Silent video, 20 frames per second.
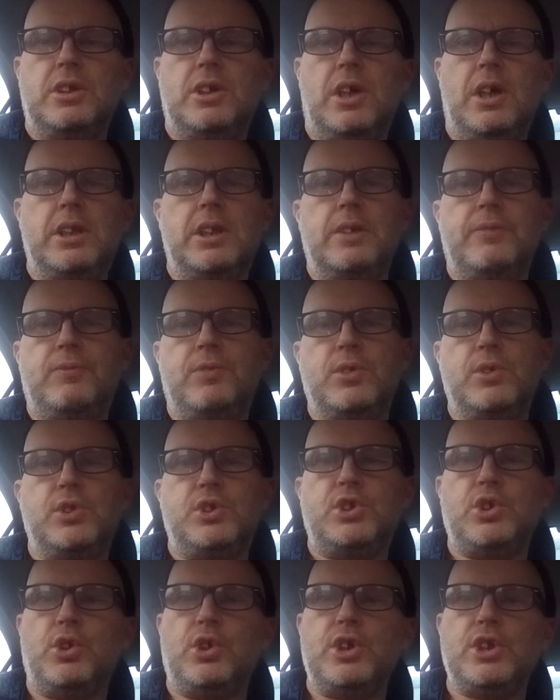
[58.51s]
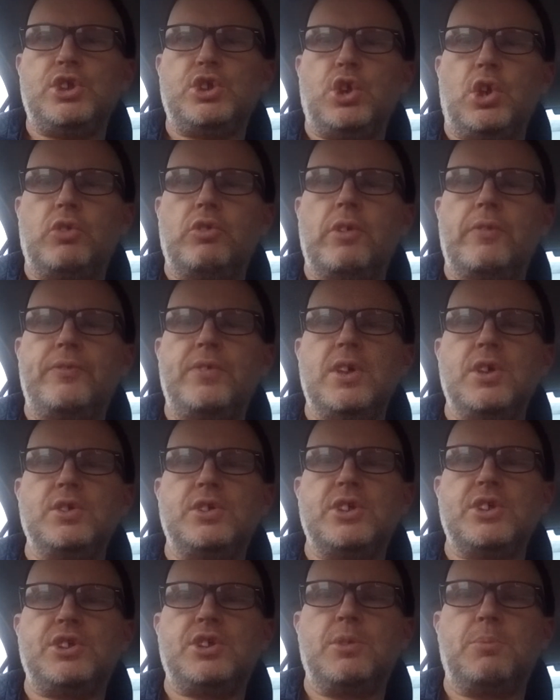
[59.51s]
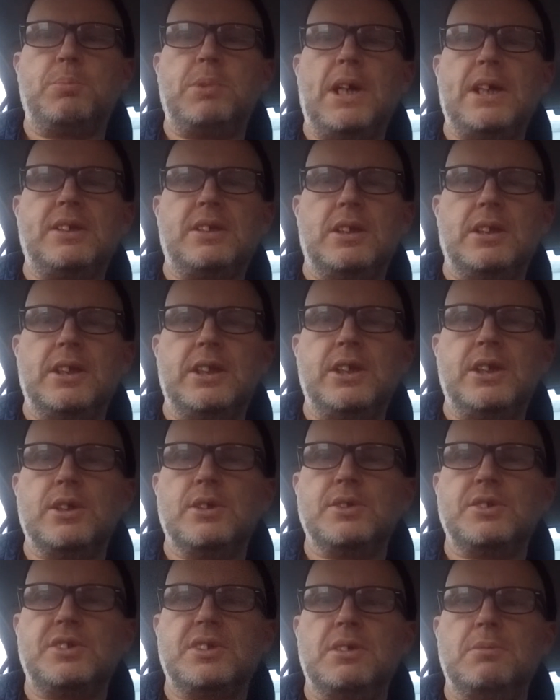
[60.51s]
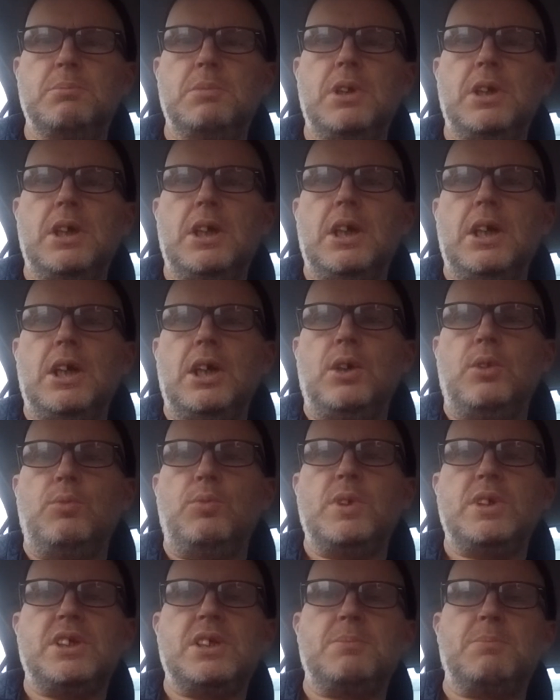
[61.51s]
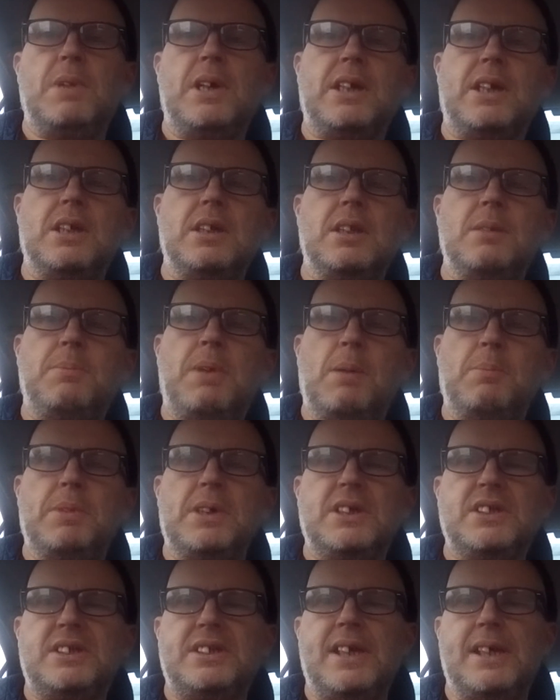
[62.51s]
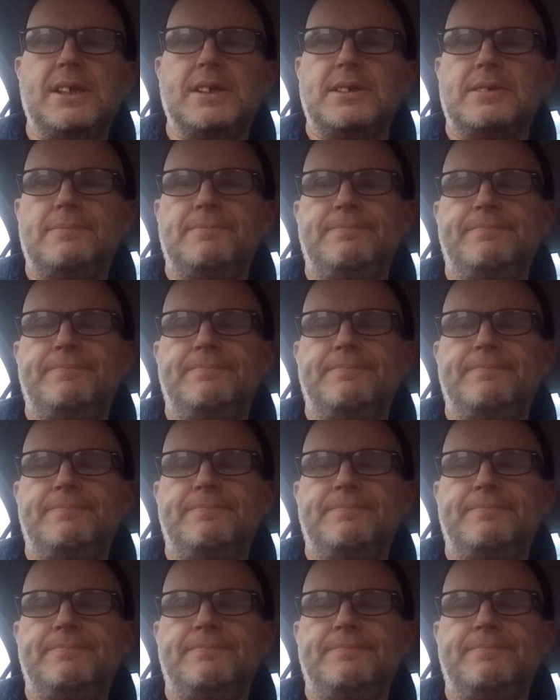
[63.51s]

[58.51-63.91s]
either through choice or refuses to blatantly use them, which is making the public skint.